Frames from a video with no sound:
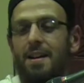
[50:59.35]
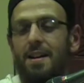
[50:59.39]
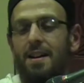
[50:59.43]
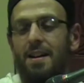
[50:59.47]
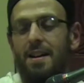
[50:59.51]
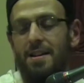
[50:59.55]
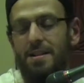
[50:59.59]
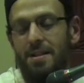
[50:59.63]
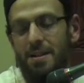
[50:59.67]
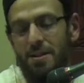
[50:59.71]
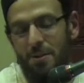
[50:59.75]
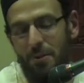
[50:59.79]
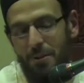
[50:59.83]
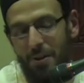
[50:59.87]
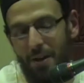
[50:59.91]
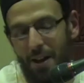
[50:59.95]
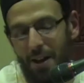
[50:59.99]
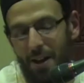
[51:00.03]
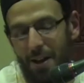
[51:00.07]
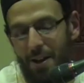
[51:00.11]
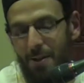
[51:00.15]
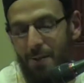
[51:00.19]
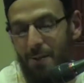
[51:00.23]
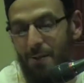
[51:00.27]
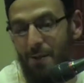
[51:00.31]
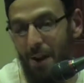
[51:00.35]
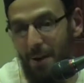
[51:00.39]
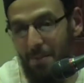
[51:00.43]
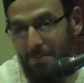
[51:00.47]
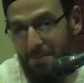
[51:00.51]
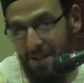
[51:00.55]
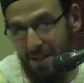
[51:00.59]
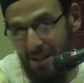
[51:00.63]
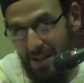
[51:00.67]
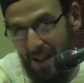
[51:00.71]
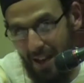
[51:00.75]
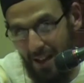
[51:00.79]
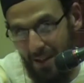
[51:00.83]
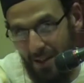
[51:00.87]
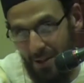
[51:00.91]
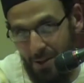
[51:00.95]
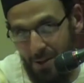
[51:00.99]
He says, "Okay, you've come to take the